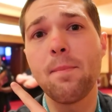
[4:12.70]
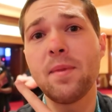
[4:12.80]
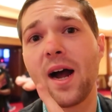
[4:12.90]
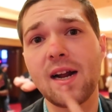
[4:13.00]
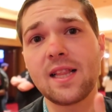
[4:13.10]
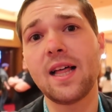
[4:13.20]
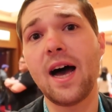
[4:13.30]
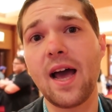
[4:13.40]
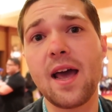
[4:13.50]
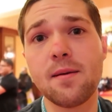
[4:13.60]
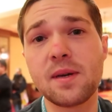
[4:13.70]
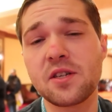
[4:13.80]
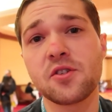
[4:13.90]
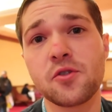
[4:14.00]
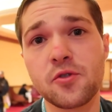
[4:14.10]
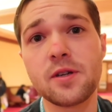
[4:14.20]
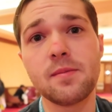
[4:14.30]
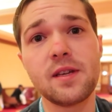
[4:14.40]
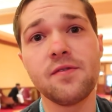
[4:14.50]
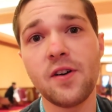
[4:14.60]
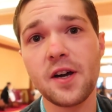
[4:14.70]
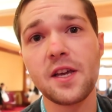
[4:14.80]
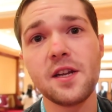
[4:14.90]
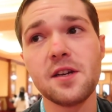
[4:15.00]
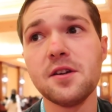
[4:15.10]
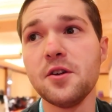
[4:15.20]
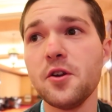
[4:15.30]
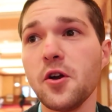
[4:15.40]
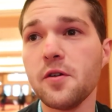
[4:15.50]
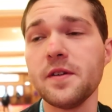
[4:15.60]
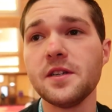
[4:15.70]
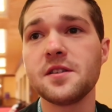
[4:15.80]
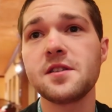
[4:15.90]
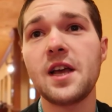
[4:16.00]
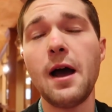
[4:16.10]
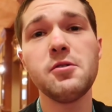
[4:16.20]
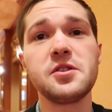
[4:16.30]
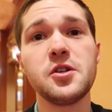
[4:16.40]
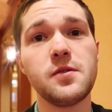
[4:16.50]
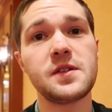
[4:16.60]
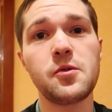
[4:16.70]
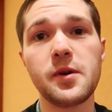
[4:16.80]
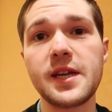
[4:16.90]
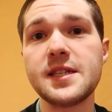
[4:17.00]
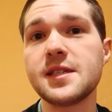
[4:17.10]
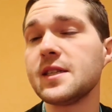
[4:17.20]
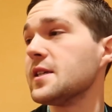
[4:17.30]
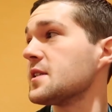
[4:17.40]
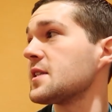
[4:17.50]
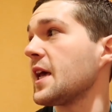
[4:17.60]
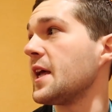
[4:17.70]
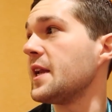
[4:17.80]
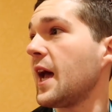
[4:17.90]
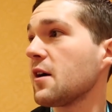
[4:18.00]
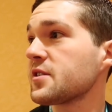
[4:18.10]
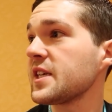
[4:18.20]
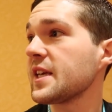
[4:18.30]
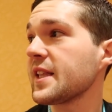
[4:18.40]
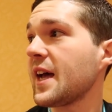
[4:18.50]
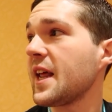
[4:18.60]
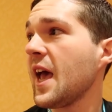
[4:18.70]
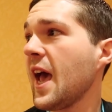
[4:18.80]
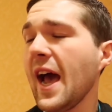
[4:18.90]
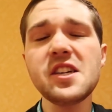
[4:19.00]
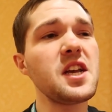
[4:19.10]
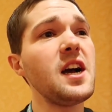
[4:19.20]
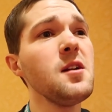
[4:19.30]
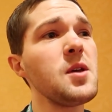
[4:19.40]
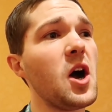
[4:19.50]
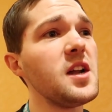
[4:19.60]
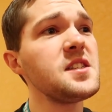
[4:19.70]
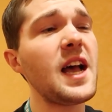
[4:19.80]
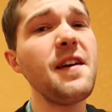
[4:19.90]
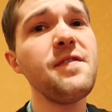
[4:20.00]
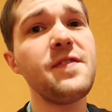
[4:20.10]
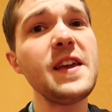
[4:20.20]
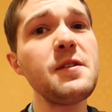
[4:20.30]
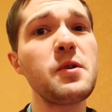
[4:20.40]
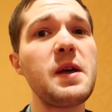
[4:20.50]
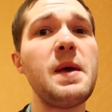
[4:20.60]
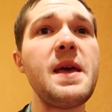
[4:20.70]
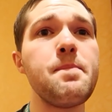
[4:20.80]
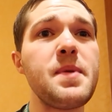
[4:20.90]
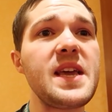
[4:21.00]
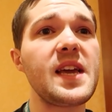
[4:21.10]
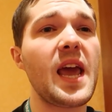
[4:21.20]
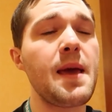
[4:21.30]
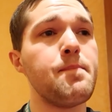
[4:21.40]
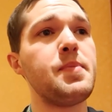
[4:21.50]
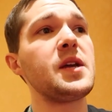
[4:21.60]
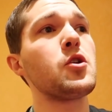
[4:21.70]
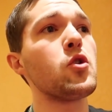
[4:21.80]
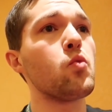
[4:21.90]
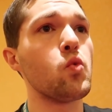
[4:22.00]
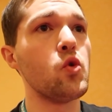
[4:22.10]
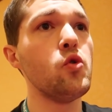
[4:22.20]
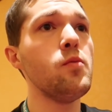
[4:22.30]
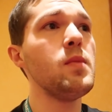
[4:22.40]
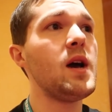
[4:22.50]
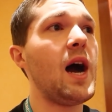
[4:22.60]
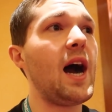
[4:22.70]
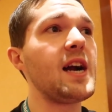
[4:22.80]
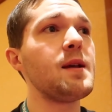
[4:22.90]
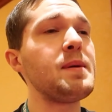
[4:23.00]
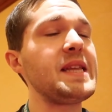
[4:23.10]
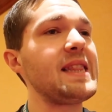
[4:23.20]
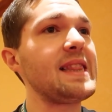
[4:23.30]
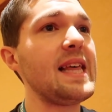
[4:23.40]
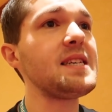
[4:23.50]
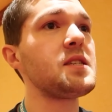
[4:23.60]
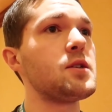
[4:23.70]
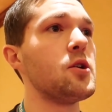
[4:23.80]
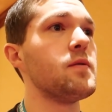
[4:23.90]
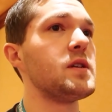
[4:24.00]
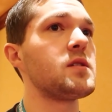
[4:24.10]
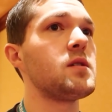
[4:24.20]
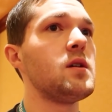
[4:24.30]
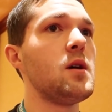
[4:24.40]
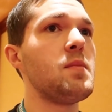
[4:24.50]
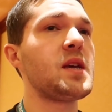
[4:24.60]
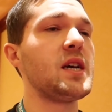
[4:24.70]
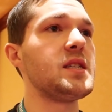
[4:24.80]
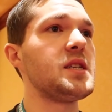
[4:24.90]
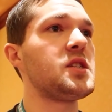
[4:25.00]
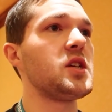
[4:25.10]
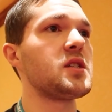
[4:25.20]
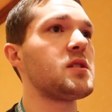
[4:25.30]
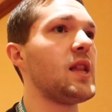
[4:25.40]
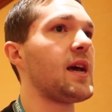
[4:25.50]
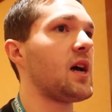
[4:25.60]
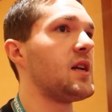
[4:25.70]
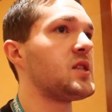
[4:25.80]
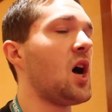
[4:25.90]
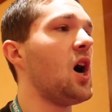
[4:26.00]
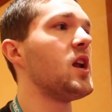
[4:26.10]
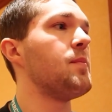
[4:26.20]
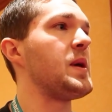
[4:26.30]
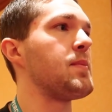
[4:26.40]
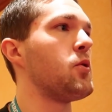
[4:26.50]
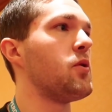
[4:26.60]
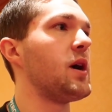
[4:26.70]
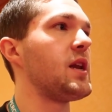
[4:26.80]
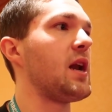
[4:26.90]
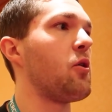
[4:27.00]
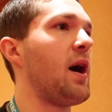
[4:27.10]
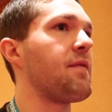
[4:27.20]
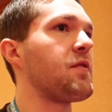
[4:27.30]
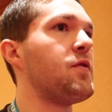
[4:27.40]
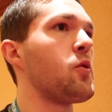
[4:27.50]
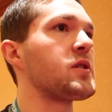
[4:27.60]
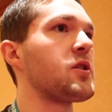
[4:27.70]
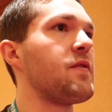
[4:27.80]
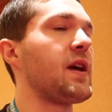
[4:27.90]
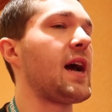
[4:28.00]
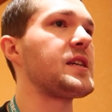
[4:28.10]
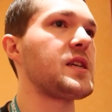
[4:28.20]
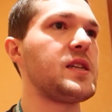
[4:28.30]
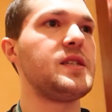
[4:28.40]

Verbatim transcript: I'm not gonna lie. I am extremely nervous. I was nervous going into this, and now seeing that Actually, I'm gonna be honest, I think it being a bigger room, I'm gonna be less nervous because it's just like a ton of people and I don't have to focus on anything. I just